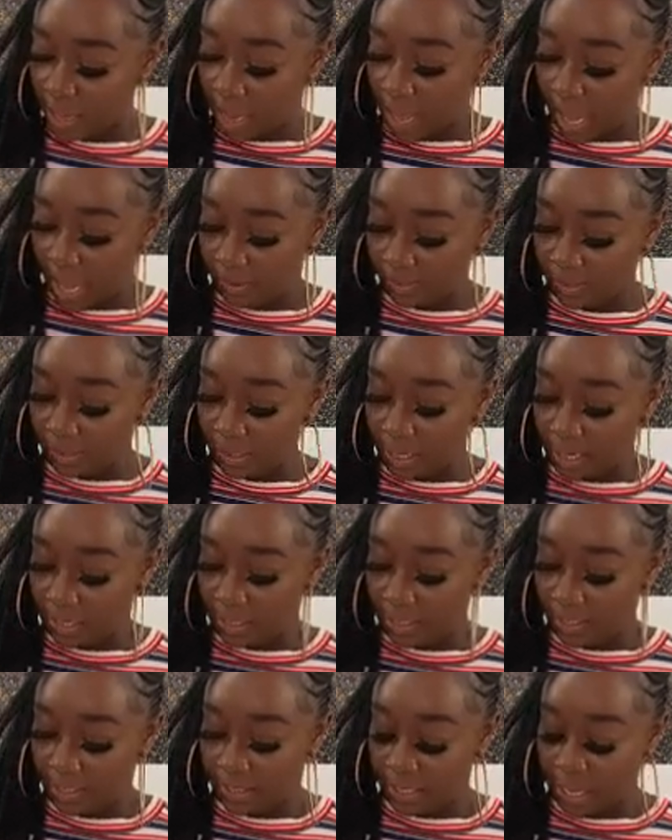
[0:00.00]
I would look at
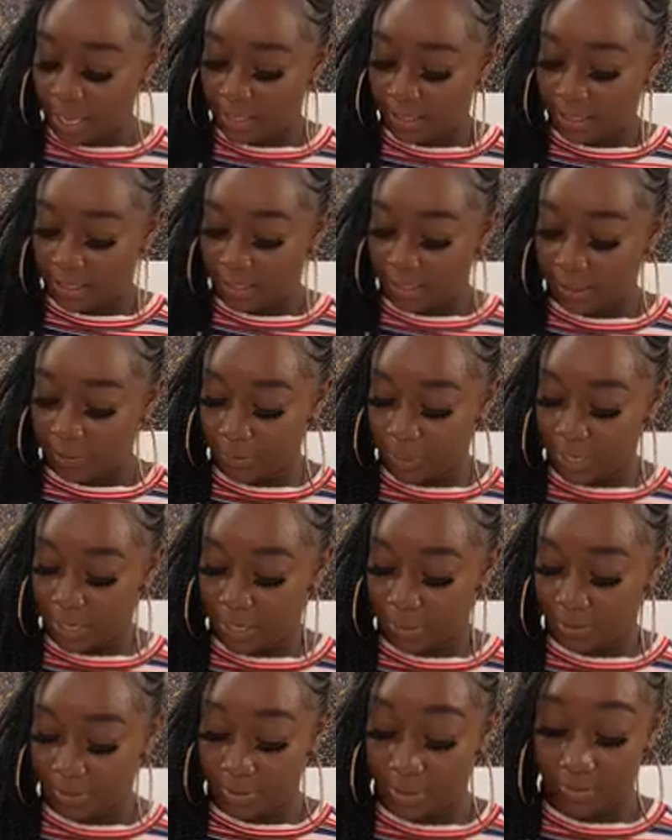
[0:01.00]
this as it's
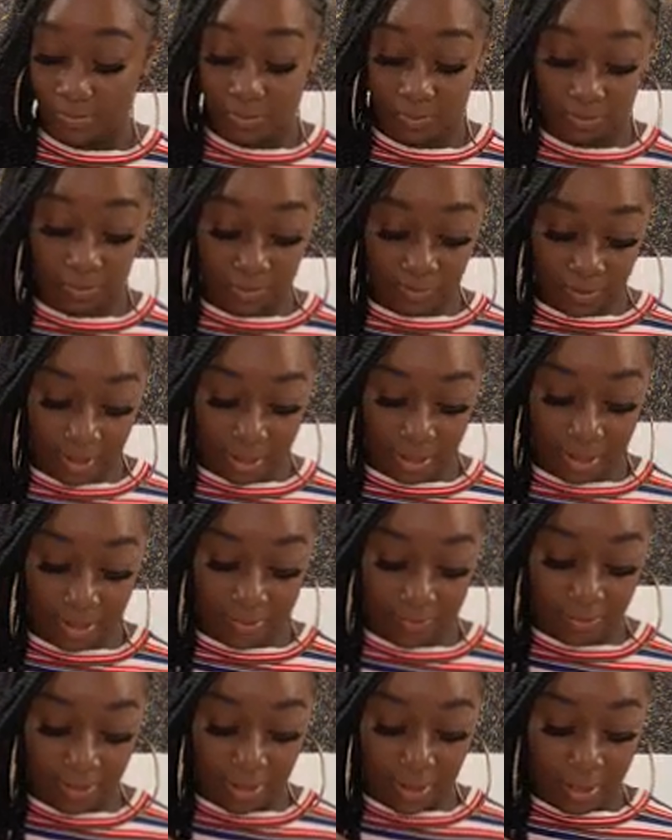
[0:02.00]
355,
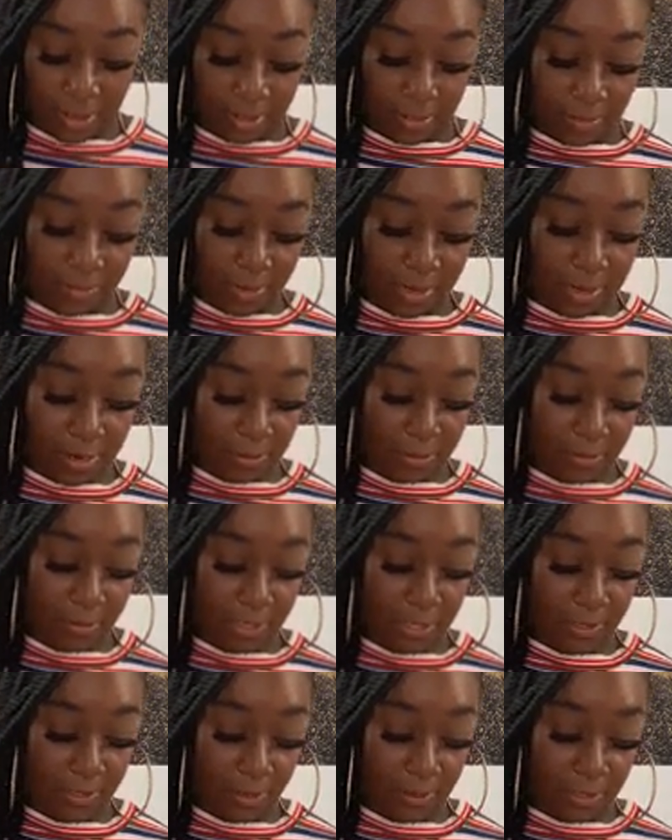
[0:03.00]

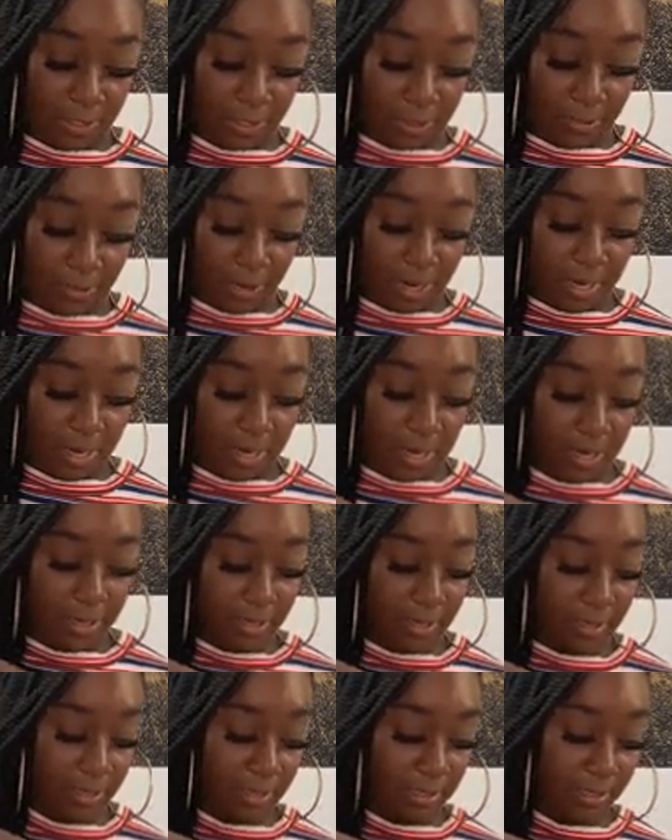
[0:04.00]
333,
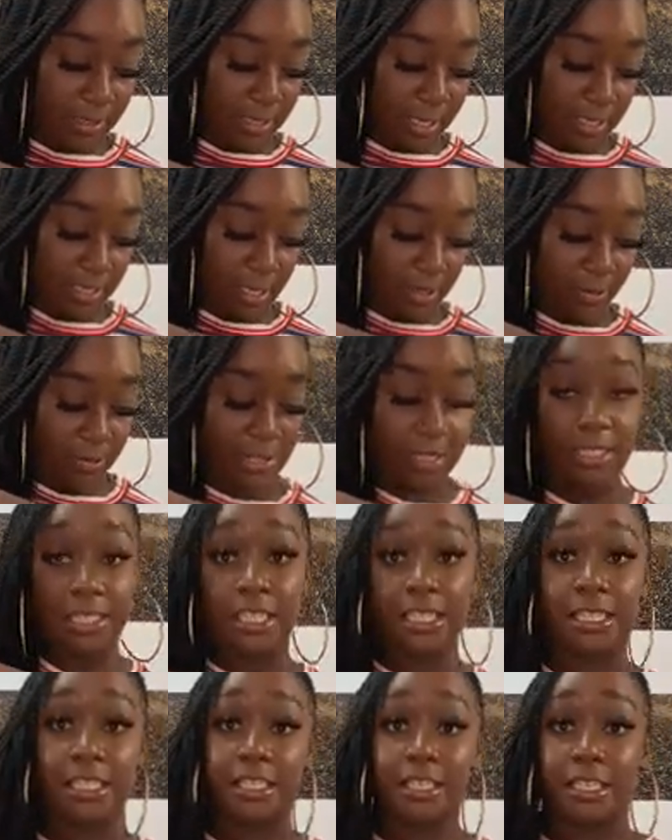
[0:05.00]

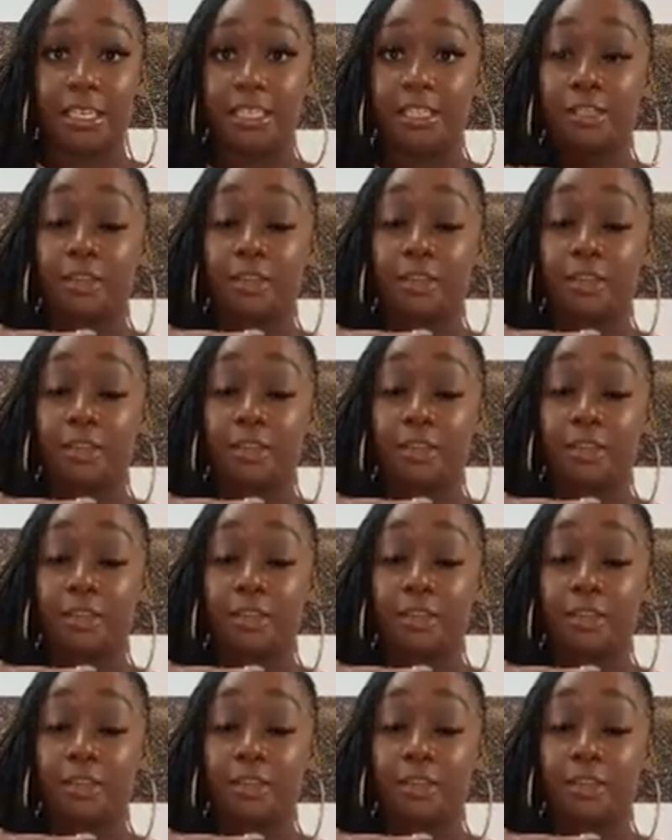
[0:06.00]
666.